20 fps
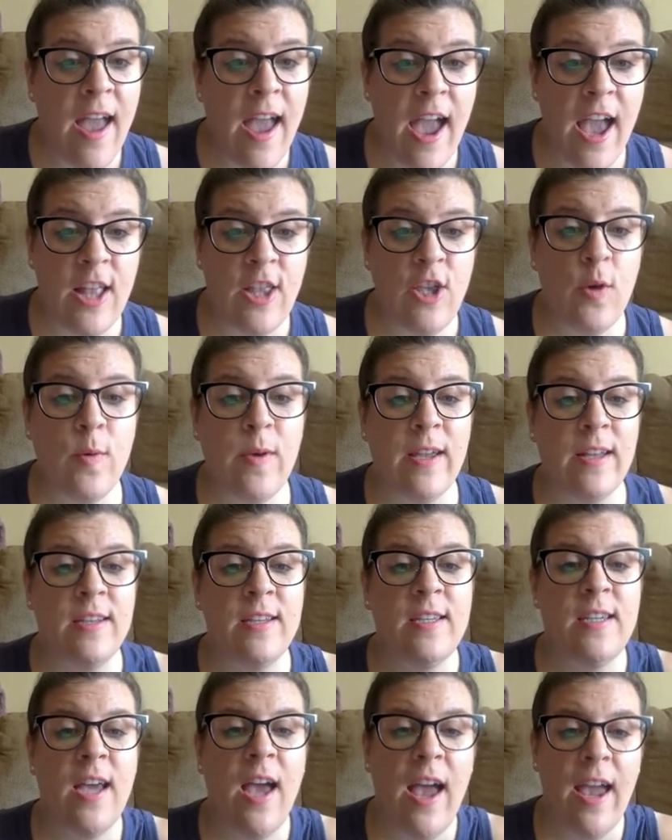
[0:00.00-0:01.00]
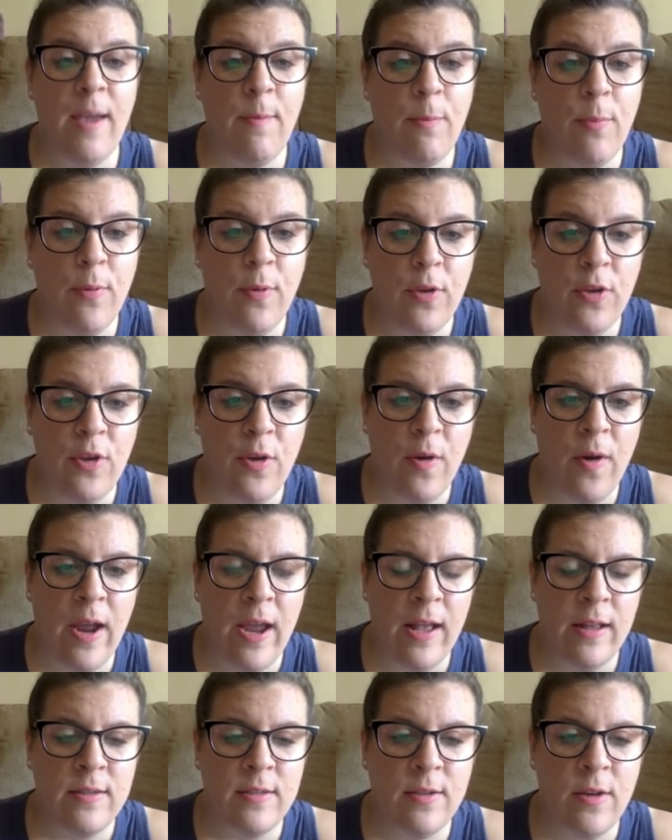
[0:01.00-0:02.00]
And you can type your
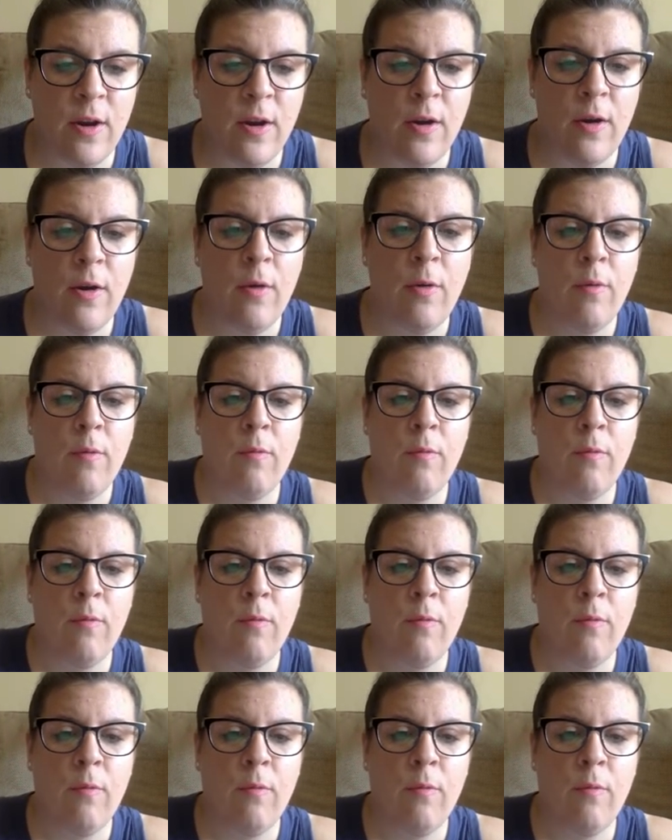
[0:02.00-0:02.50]
answer